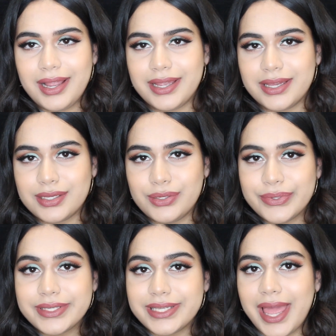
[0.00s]
I
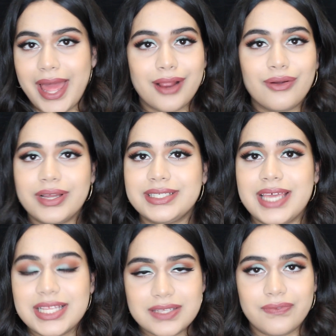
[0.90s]
used it and I got
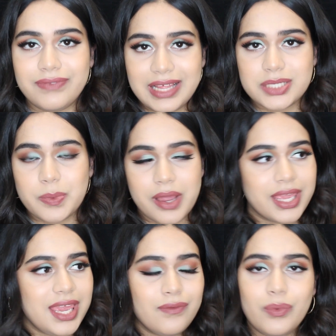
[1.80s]
intense
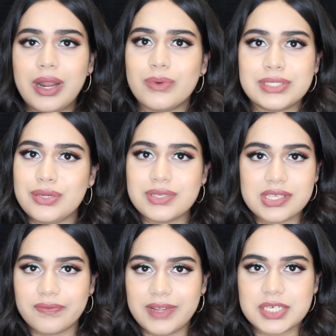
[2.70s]
flashback. Even when I wasn't
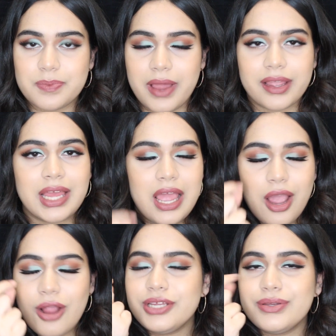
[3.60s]
using flashback,
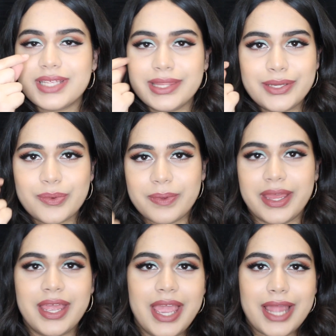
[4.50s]
I only used a little
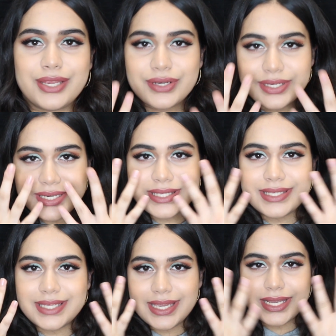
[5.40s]
bit, and you can just
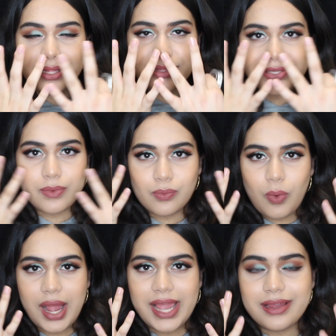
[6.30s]
see some
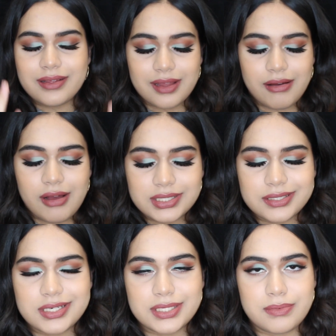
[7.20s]
white
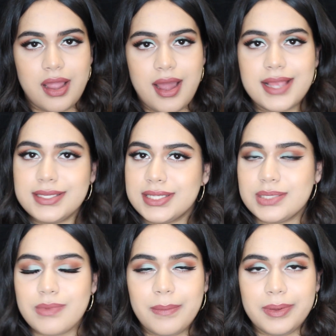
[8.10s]
cast under my eyes.
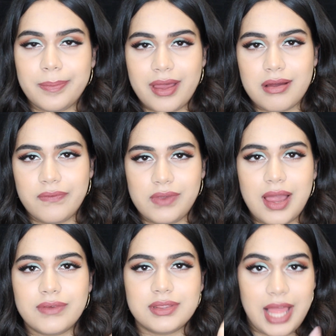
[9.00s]
This might be better if you
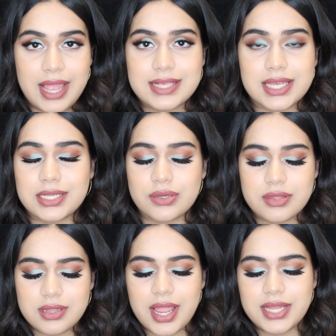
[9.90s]
have a lighter skin
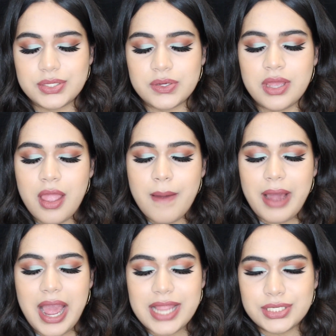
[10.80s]
tone than I do,
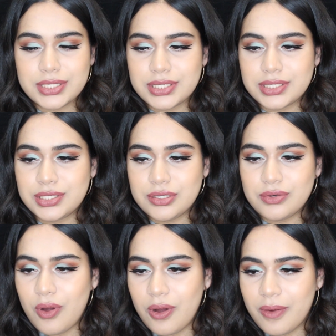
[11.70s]
but I just do
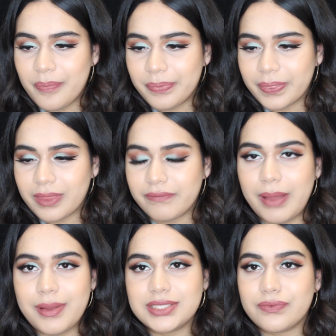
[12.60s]
not
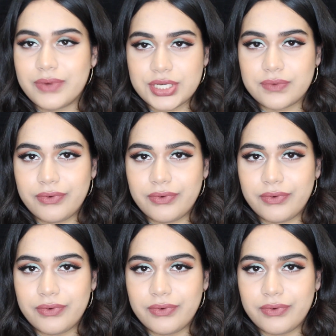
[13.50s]
find myself reaching